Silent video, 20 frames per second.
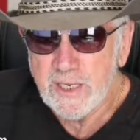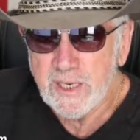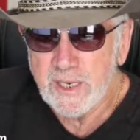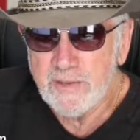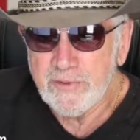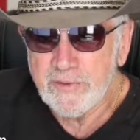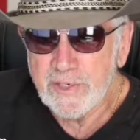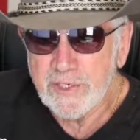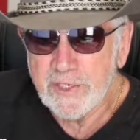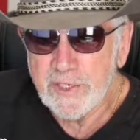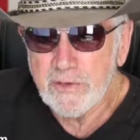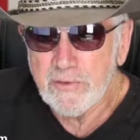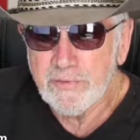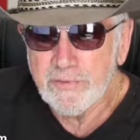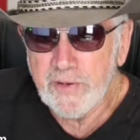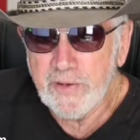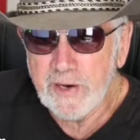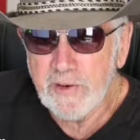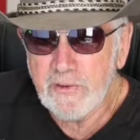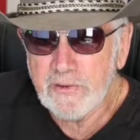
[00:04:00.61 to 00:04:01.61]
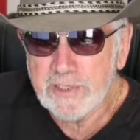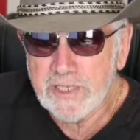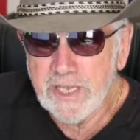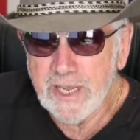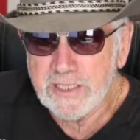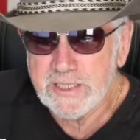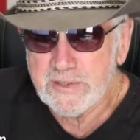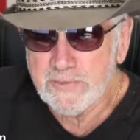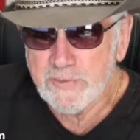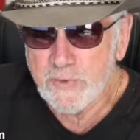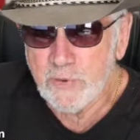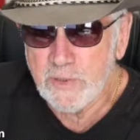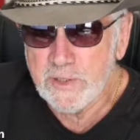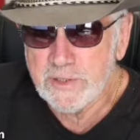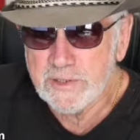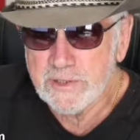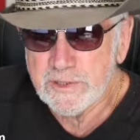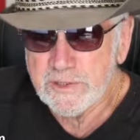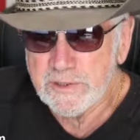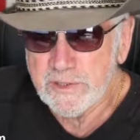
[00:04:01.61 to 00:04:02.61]
of a new federal task
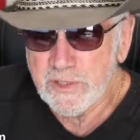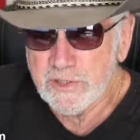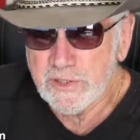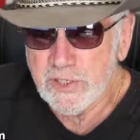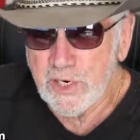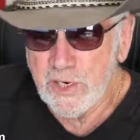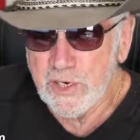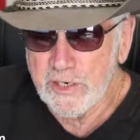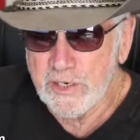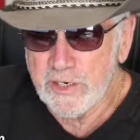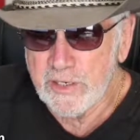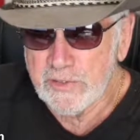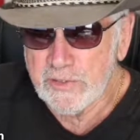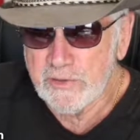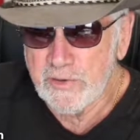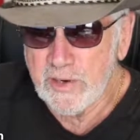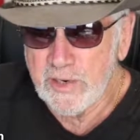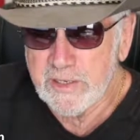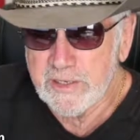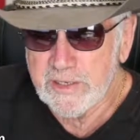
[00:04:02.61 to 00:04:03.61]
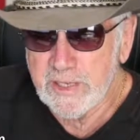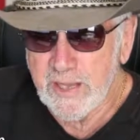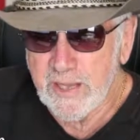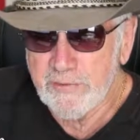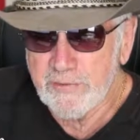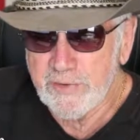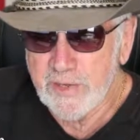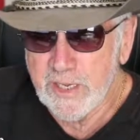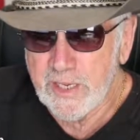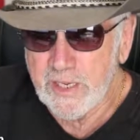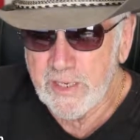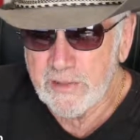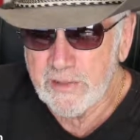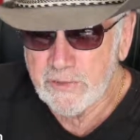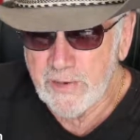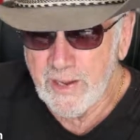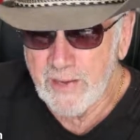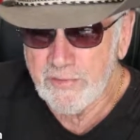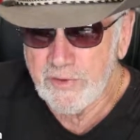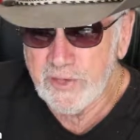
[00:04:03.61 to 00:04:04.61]
force to target drug
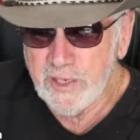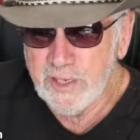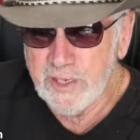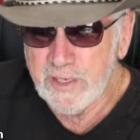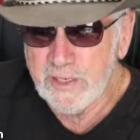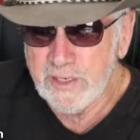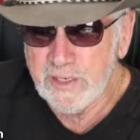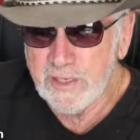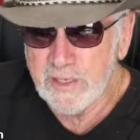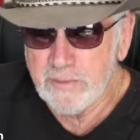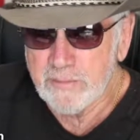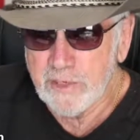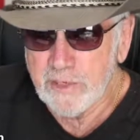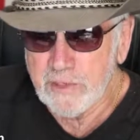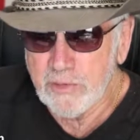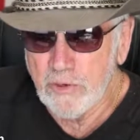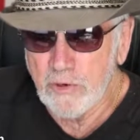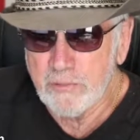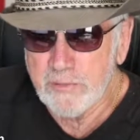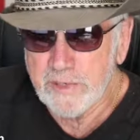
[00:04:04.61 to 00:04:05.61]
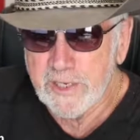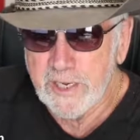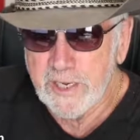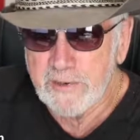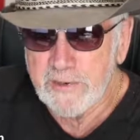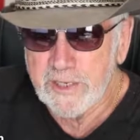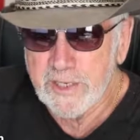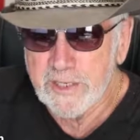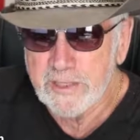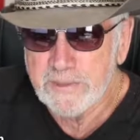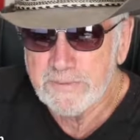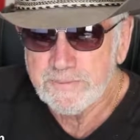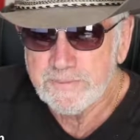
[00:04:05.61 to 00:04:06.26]
trafficking in Macomb County.